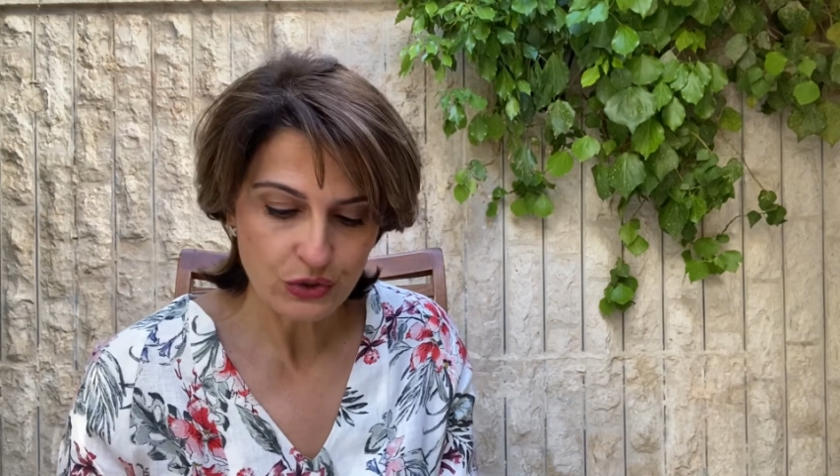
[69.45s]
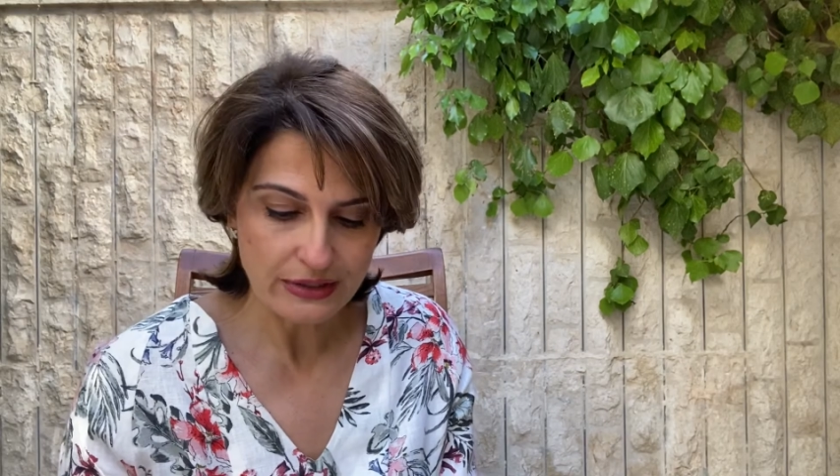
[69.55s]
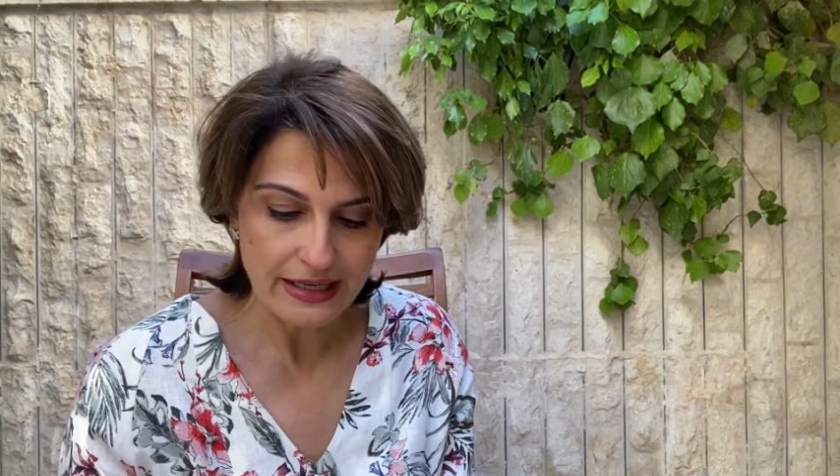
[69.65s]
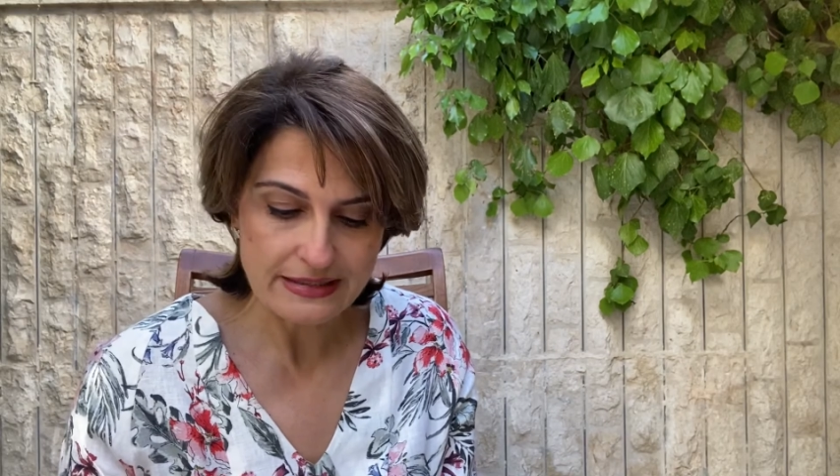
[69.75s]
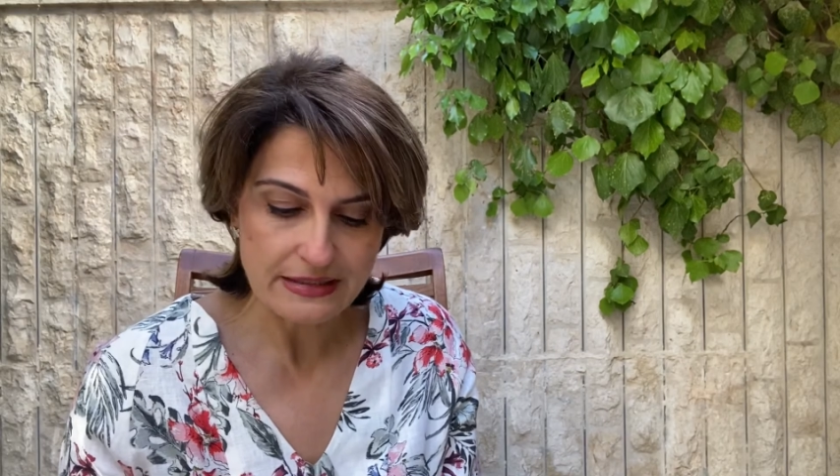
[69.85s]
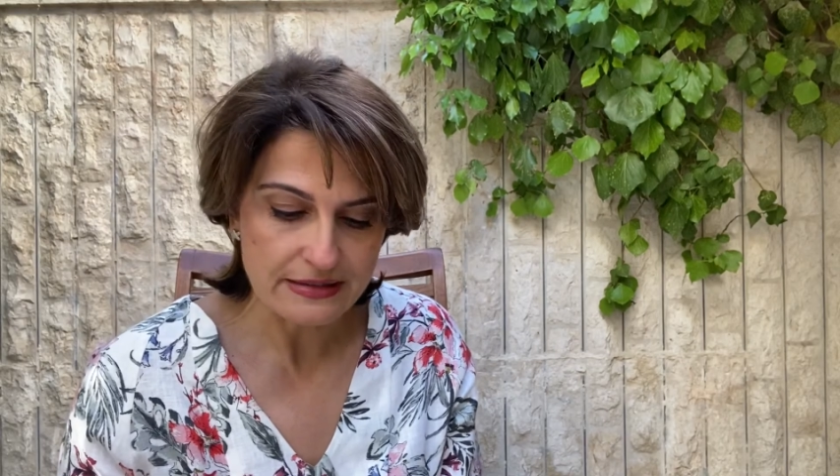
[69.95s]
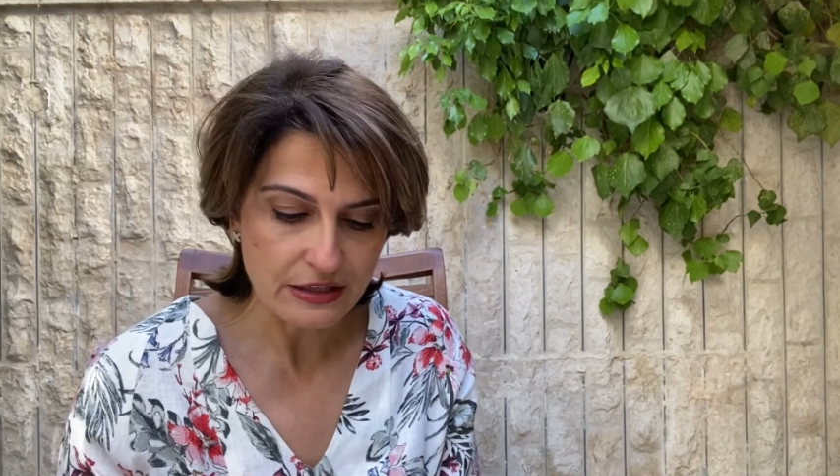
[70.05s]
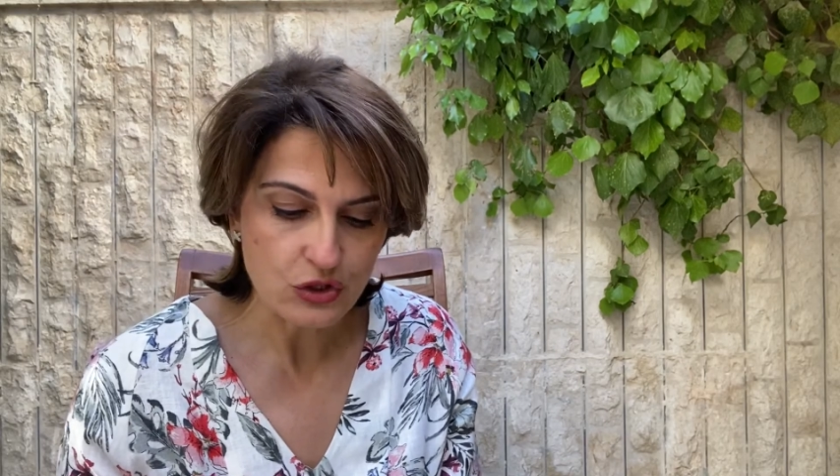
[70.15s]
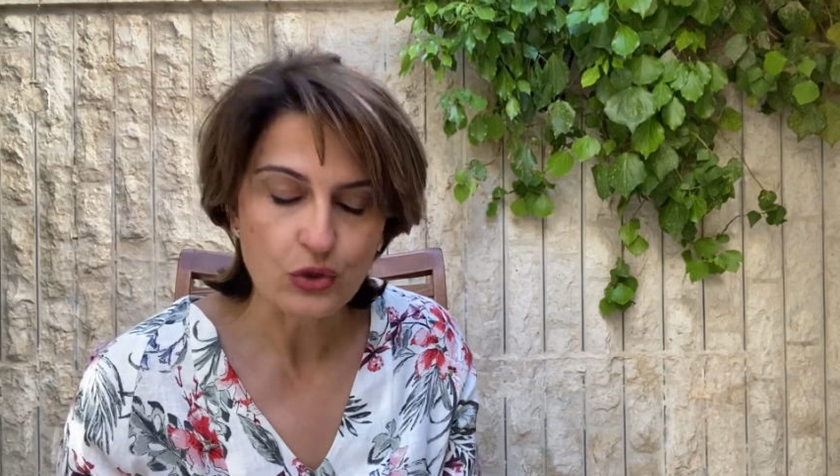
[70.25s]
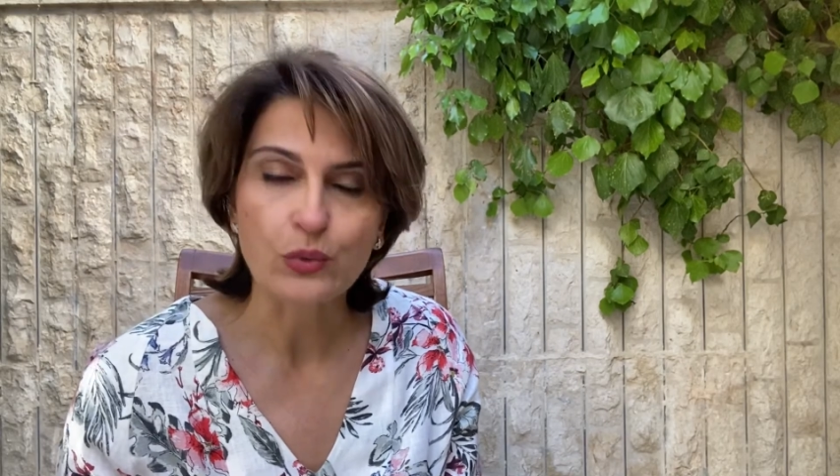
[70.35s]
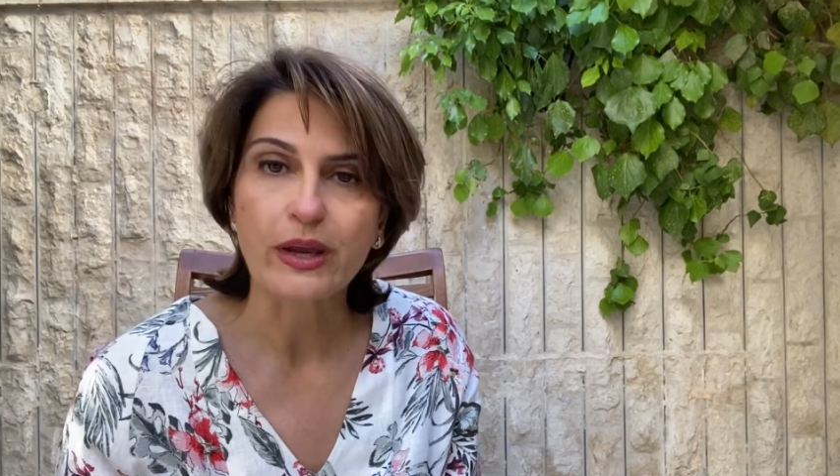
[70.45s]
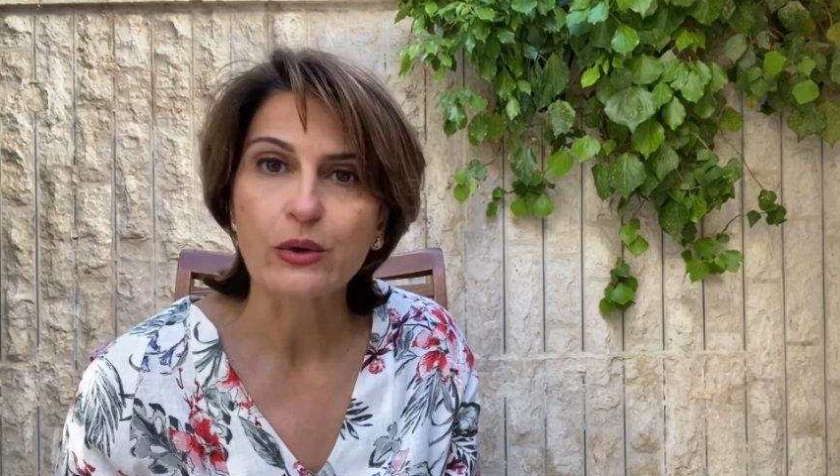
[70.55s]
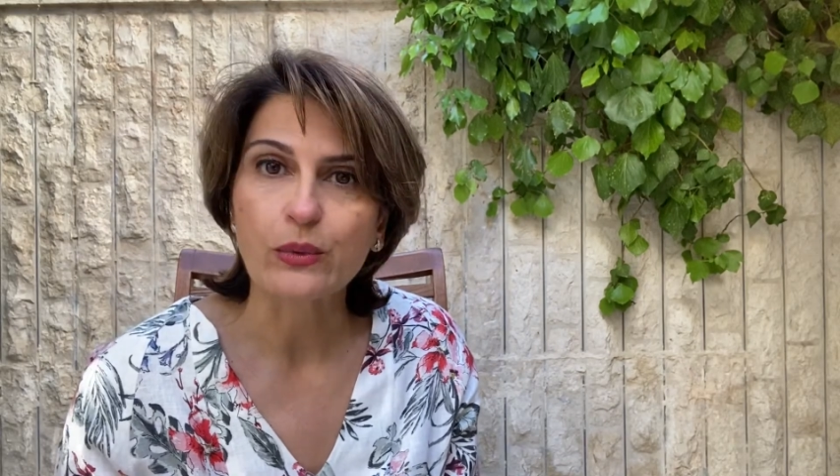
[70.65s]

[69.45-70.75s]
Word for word: your legs in such a way